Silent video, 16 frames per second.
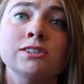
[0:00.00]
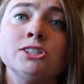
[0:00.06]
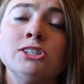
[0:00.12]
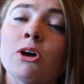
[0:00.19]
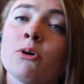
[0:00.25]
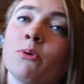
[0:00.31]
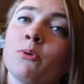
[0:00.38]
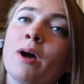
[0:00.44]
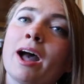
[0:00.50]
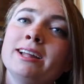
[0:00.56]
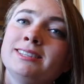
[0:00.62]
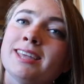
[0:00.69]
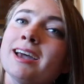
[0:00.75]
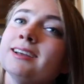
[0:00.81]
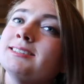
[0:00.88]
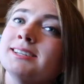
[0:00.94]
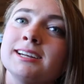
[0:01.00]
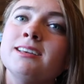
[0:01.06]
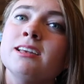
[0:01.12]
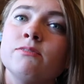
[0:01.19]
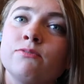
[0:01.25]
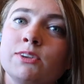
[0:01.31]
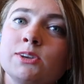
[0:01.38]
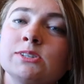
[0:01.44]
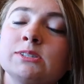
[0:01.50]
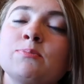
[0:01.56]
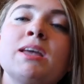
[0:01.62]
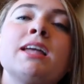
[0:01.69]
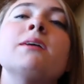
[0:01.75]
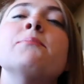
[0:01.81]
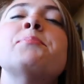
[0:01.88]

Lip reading: So that did confuse me,